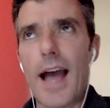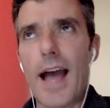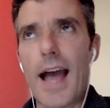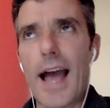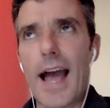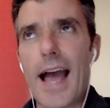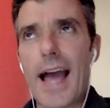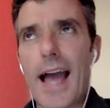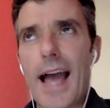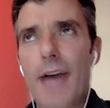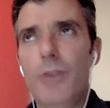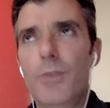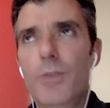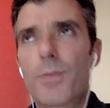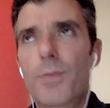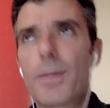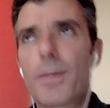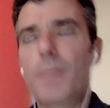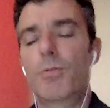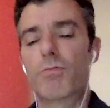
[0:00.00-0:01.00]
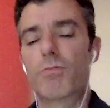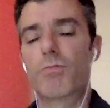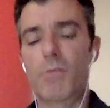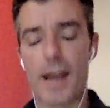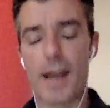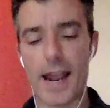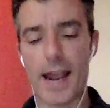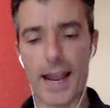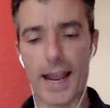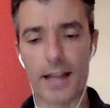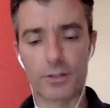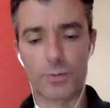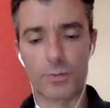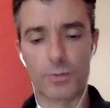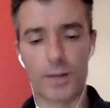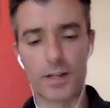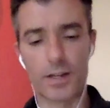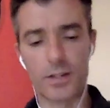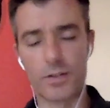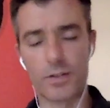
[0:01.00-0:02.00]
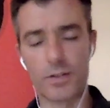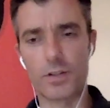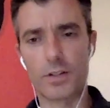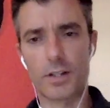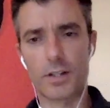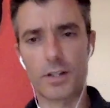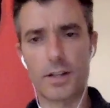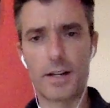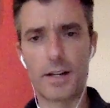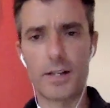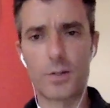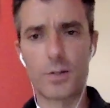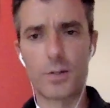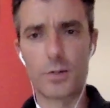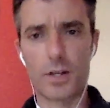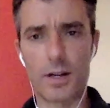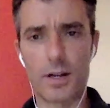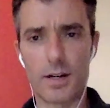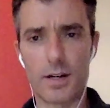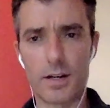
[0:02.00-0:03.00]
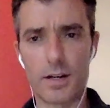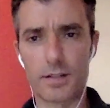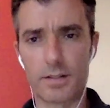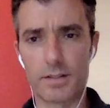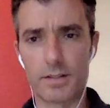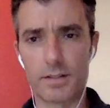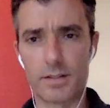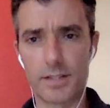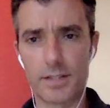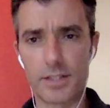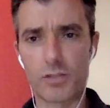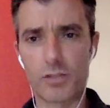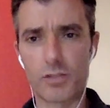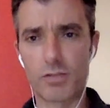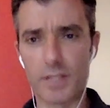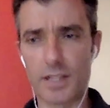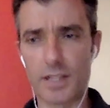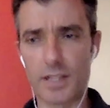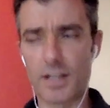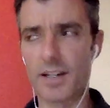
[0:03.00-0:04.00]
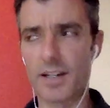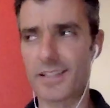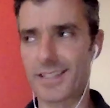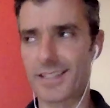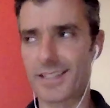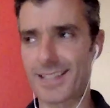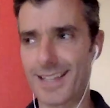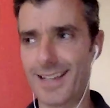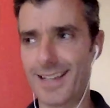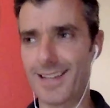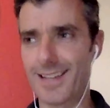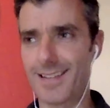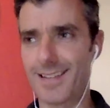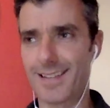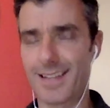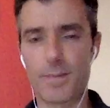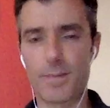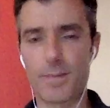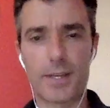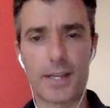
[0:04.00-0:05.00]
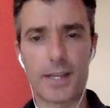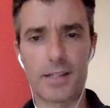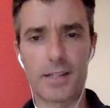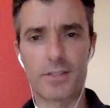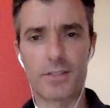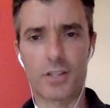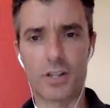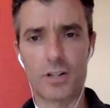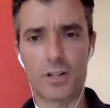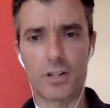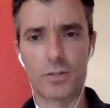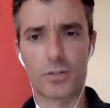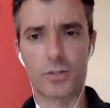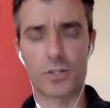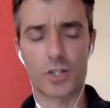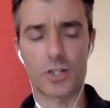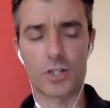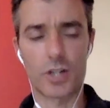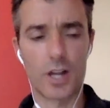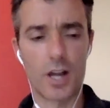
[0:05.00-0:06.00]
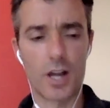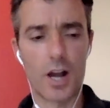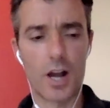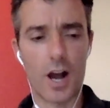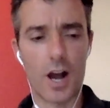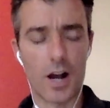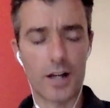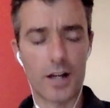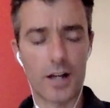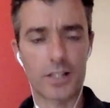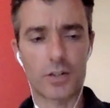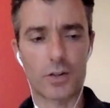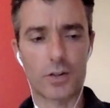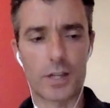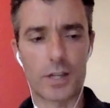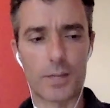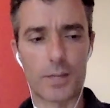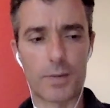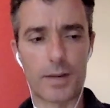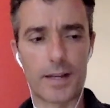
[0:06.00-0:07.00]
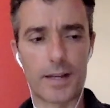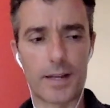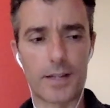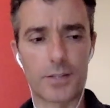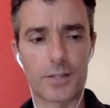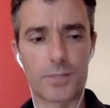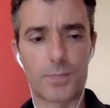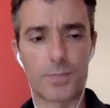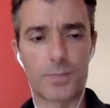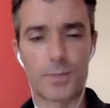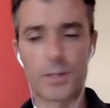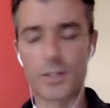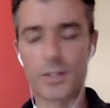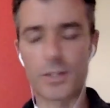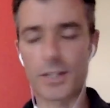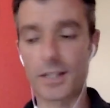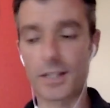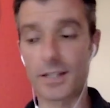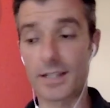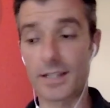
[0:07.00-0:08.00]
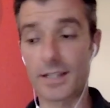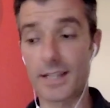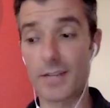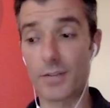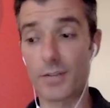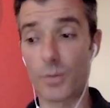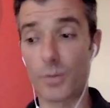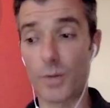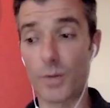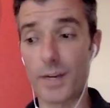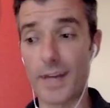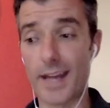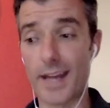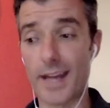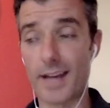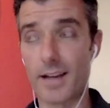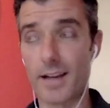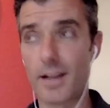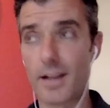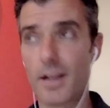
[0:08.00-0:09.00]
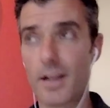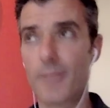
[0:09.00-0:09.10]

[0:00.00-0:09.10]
how do people react when you've got a guy who literally can't skate coming in to coach ice hockey players? Because I can see on the one hand,